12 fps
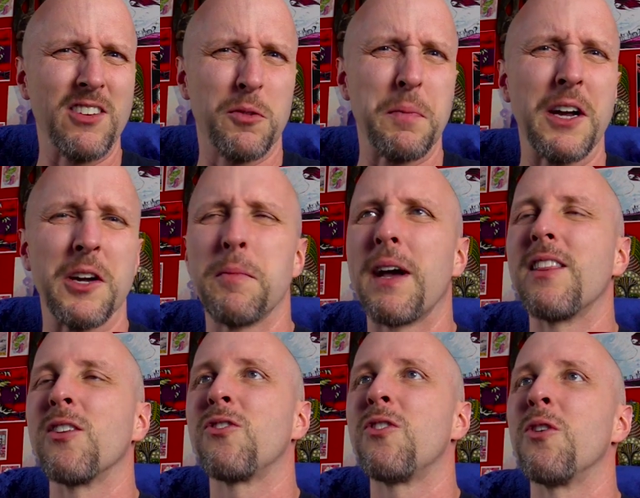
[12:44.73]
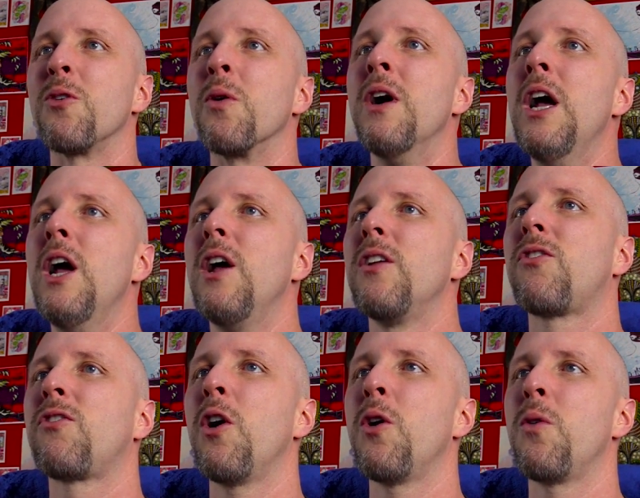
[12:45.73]
inspired by this too.
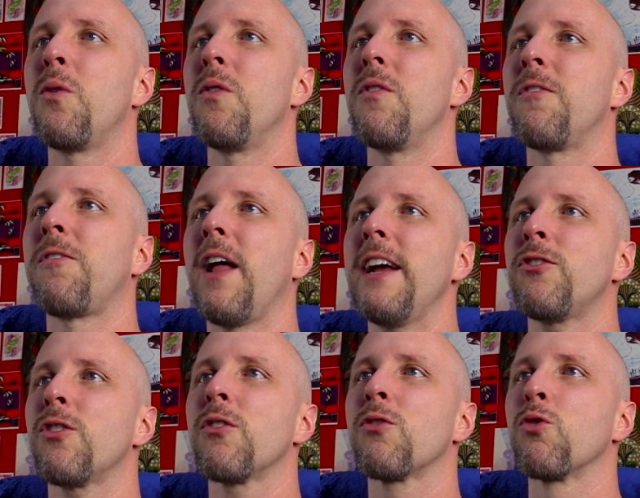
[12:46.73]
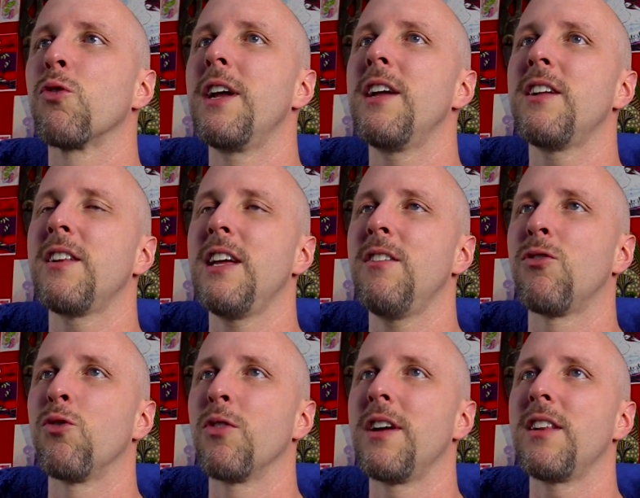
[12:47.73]
So Fleischer really,
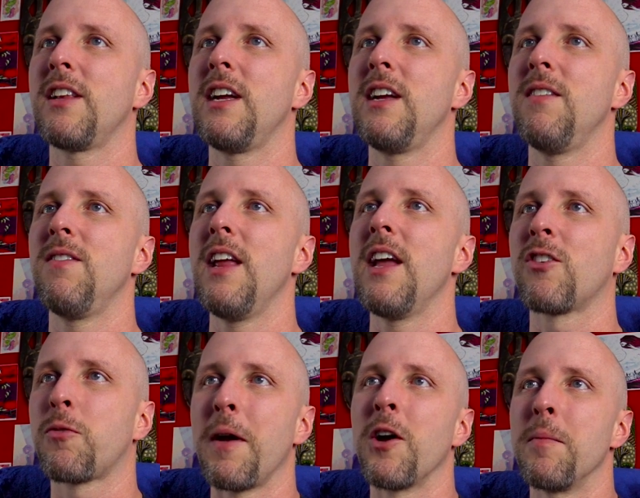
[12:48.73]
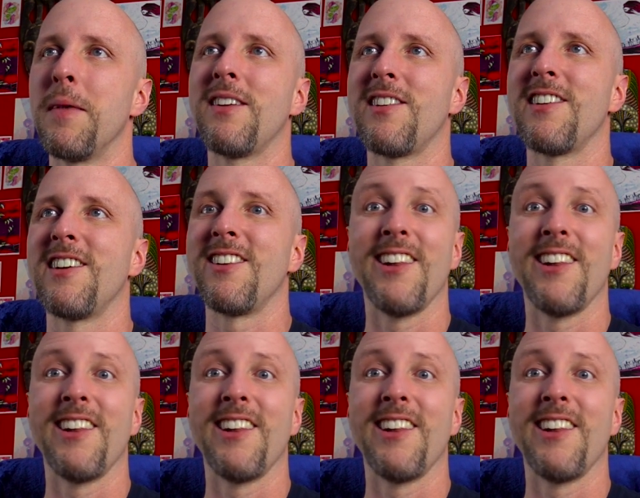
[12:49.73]
really experimented a